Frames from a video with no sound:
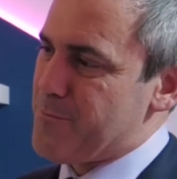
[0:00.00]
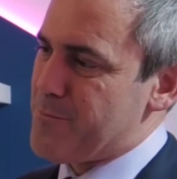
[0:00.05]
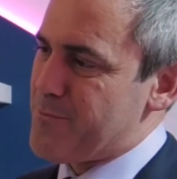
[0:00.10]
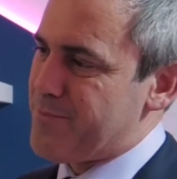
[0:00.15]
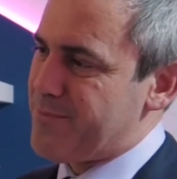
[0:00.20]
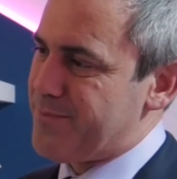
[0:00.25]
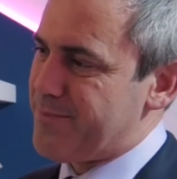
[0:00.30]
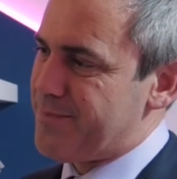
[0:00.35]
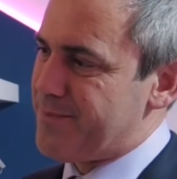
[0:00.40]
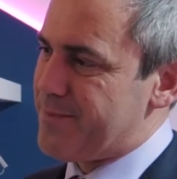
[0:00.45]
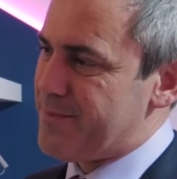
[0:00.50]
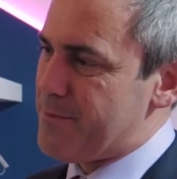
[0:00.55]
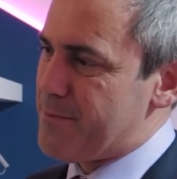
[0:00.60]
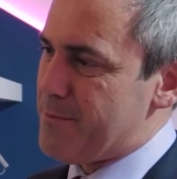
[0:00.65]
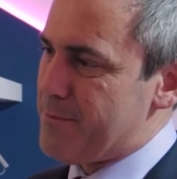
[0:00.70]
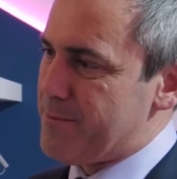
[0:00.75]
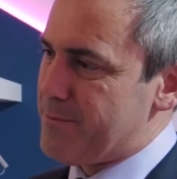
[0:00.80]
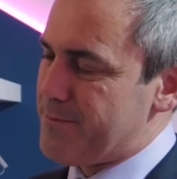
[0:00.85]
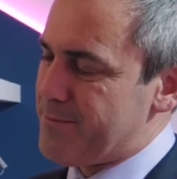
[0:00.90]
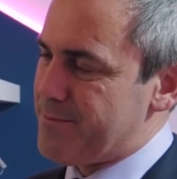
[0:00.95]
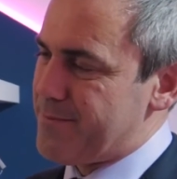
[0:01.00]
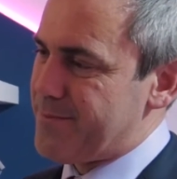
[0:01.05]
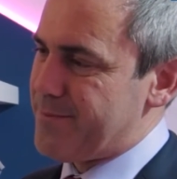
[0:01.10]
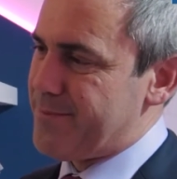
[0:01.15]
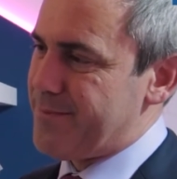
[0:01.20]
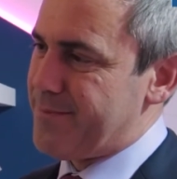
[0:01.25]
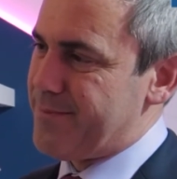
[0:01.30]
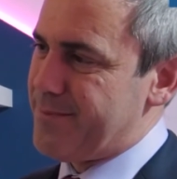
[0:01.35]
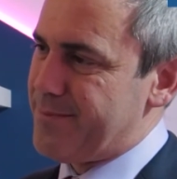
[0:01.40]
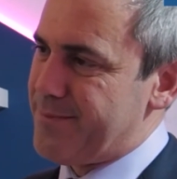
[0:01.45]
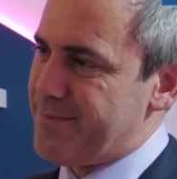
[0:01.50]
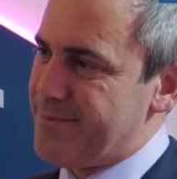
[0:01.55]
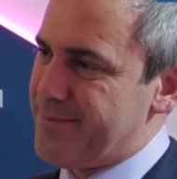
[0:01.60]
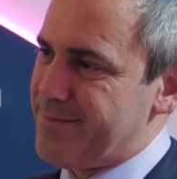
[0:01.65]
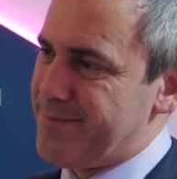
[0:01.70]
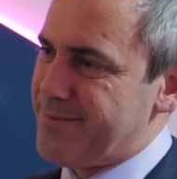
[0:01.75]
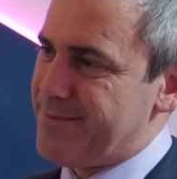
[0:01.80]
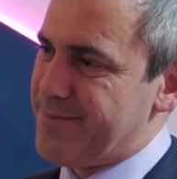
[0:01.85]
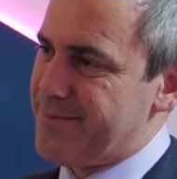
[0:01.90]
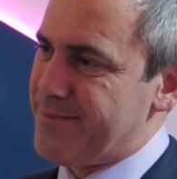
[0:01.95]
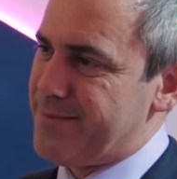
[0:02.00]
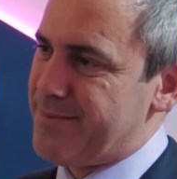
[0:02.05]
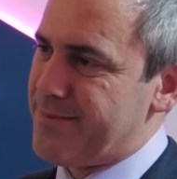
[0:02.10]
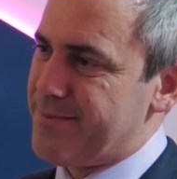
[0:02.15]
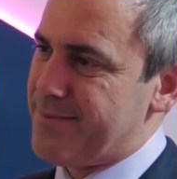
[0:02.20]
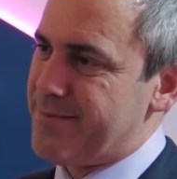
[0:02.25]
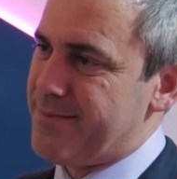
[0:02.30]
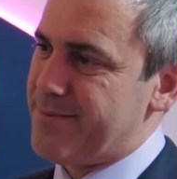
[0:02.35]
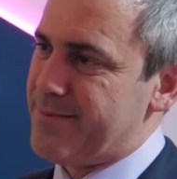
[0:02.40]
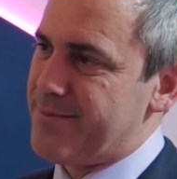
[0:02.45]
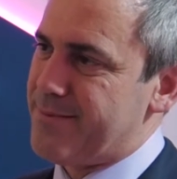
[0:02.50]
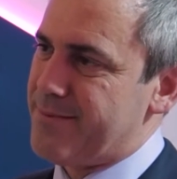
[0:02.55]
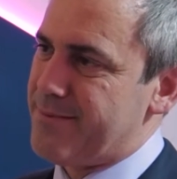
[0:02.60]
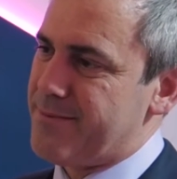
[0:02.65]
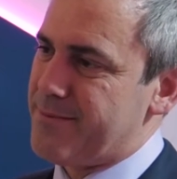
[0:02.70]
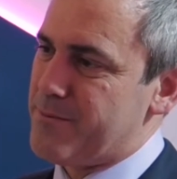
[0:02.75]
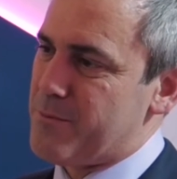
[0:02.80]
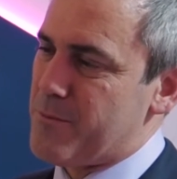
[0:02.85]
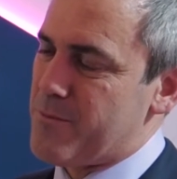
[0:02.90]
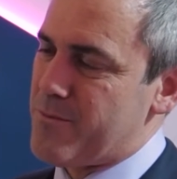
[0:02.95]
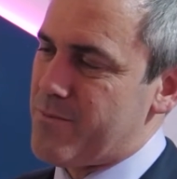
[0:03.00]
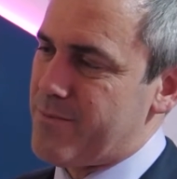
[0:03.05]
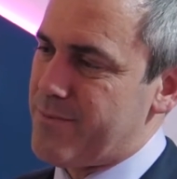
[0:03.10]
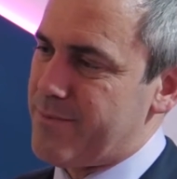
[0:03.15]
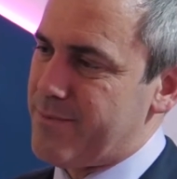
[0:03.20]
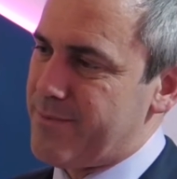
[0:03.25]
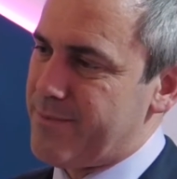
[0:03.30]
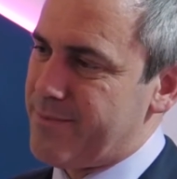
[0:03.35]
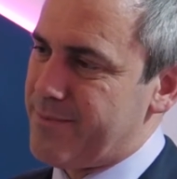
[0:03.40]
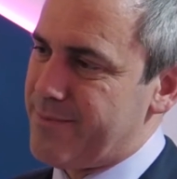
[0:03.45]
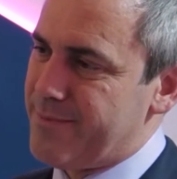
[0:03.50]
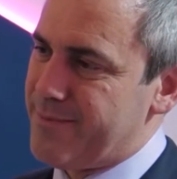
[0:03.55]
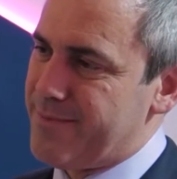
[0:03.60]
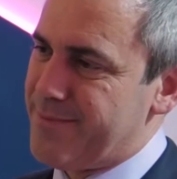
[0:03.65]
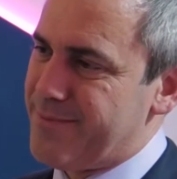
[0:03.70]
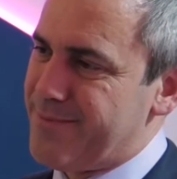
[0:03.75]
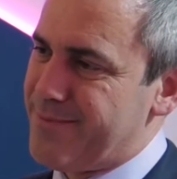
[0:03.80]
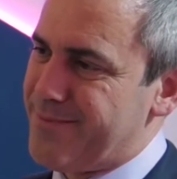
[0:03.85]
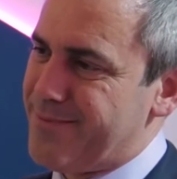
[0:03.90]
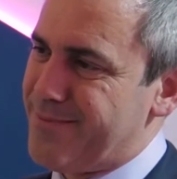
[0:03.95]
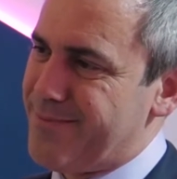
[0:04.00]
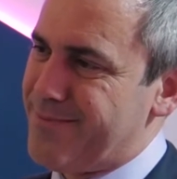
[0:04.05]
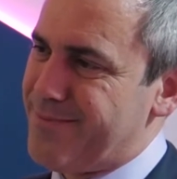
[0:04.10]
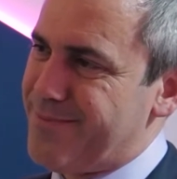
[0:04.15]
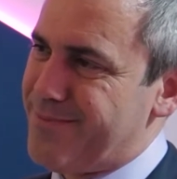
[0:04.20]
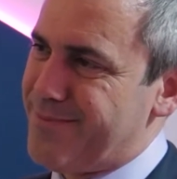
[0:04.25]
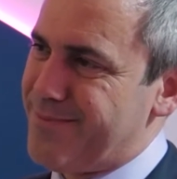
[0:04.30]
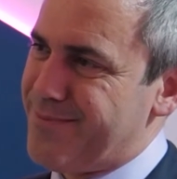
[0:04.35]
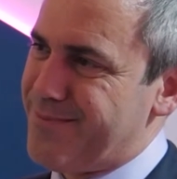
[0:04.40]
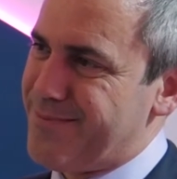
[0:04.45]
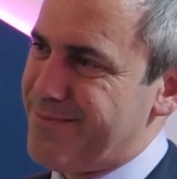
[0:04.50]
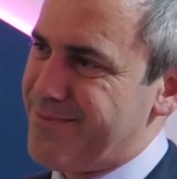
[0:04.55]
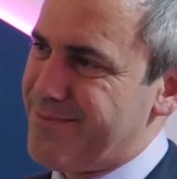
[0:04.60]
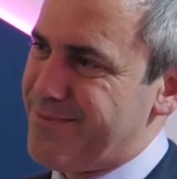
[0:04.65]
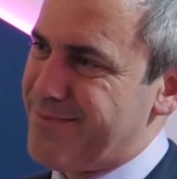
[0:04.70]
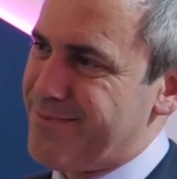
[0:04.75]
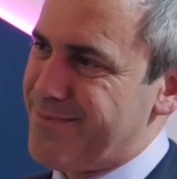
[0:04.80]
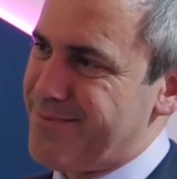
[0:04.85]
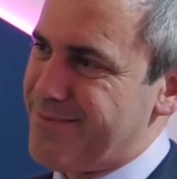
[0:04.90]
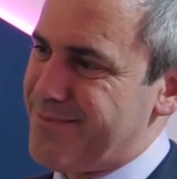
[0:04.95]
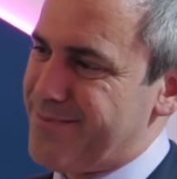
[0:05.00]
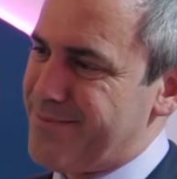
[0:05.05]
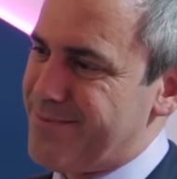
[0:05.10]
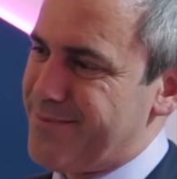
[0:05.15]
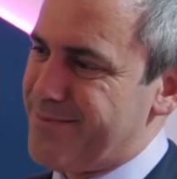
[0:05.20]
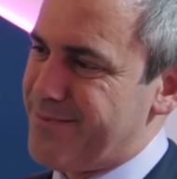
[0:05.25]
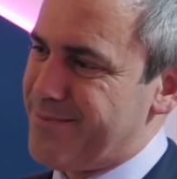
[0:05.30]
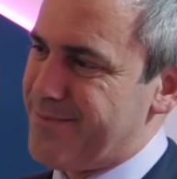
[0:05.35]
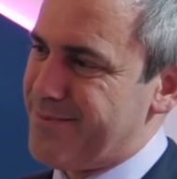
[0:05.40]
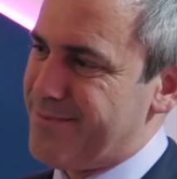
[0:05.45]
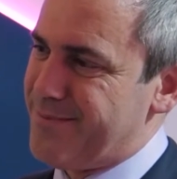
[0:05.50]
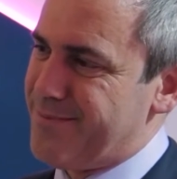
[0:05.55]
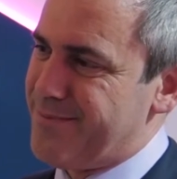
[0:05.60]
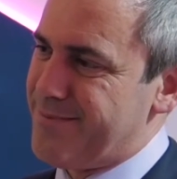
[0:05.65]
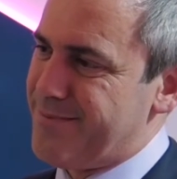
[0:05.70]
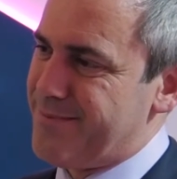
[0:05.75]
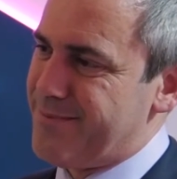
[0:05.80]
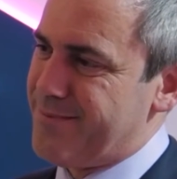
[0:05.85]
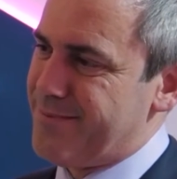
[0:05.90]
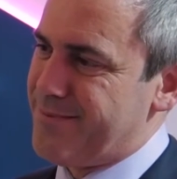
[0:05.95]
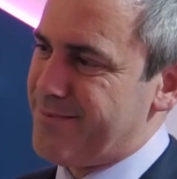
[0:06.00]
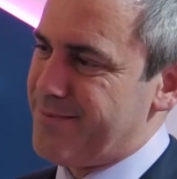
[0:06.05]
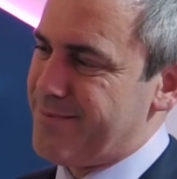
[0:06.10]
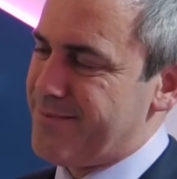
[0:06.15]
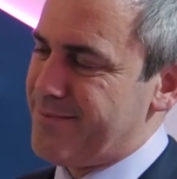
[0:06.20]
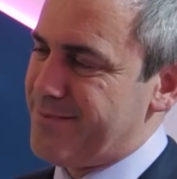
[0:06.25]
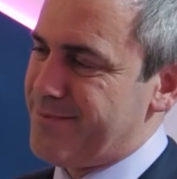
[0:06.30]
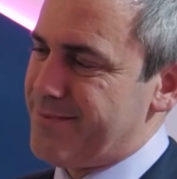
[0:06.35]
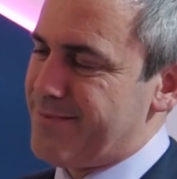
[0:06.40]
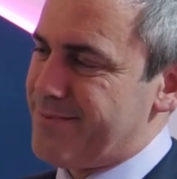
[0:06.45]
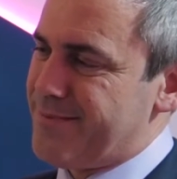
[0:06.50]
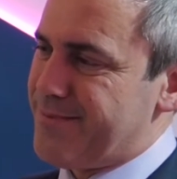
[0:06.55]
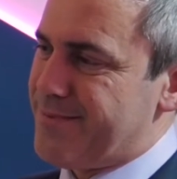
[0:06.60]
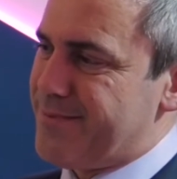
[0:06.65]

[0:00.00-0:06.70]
The person shown says nothing.